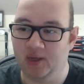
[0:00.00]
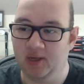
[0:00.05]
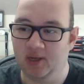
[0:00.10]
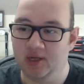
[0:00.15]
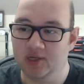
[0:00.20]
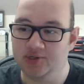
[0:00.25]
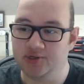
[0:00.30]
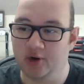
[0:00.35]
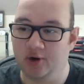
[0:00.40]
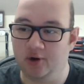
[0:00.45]

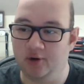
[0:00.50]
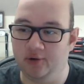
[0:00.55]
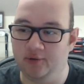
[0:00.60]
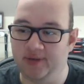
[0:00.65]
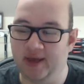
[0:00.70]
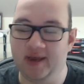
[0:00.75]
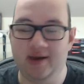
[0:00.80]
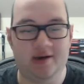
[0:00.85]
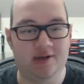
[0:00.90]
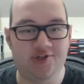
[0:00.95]
So
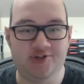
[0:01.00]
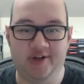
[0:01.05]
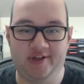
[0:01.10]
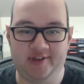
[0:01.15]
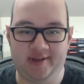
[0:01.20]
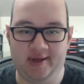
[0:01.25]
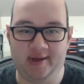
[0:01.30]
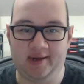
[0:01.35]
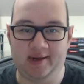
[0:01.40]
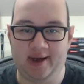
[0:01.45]
they initiate
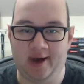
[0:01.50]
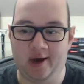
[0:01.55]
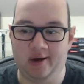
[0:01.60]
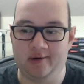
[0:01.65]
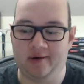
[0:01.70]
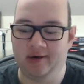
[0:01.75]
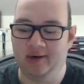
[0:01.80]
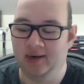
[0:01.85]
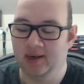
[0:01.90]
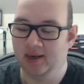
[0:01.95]
the
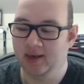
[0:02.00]
encounter.